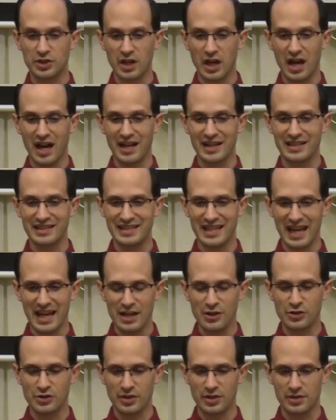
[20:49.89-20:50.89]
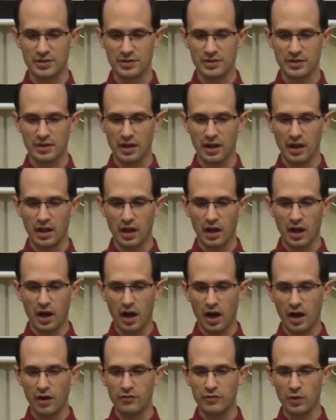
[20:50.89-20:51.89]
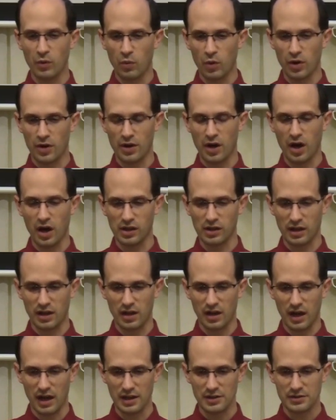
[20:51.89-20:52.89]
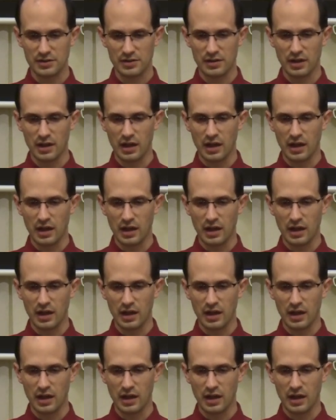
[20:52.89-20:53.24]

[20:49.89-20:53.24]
connotations of the word Holocaust.